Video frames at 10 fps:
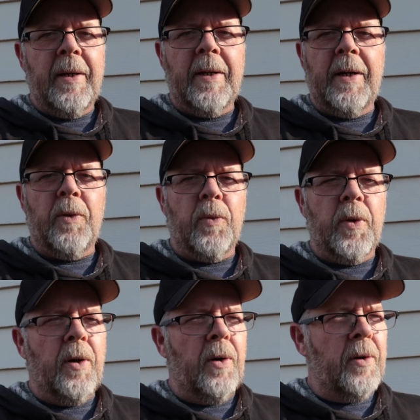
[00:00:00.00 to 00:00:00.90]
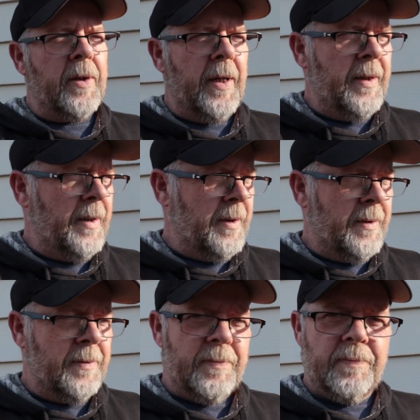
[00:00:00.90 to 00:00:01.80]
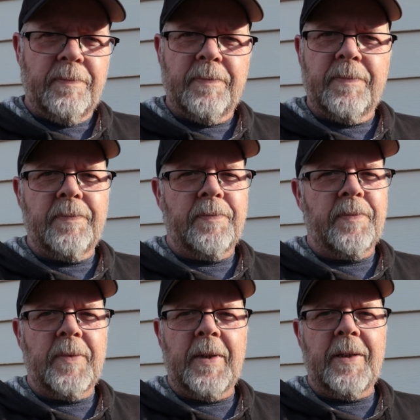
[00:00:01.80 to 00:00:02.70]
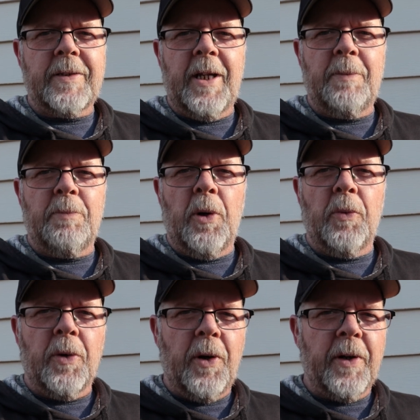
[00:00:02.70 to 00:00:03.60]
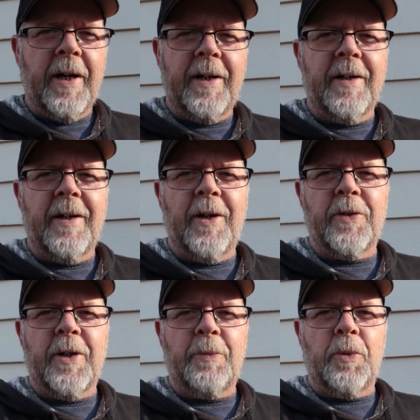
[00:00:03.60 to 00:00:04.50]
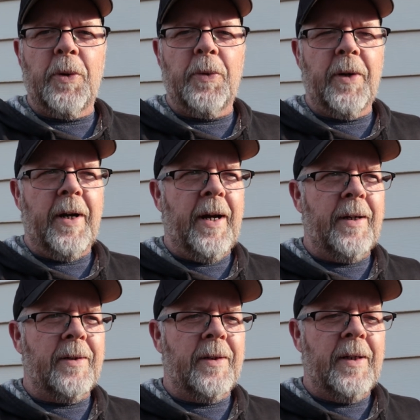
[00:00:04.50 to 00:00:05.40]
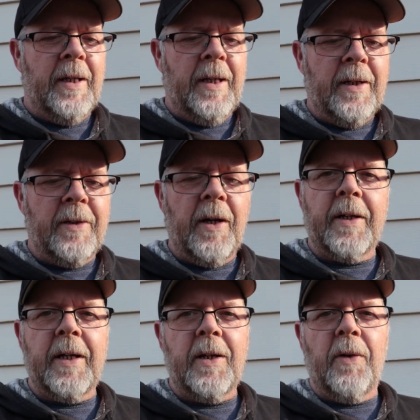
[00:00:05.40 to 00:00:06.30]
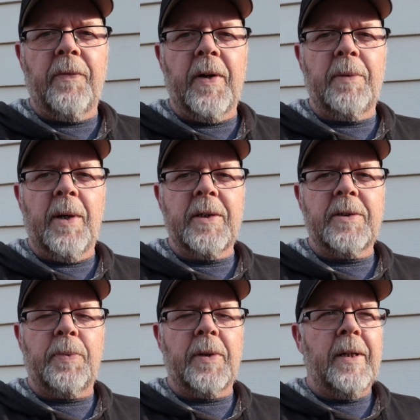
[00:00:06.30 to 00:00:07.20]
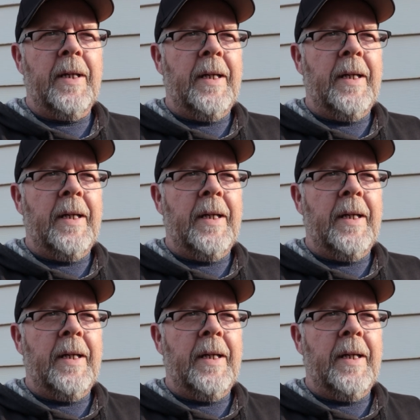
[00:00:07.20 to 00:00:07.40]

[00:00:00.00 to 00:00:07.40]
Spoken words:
We're all kind of in the same boat. We're all kind of held up where we're at and not getting out very much, but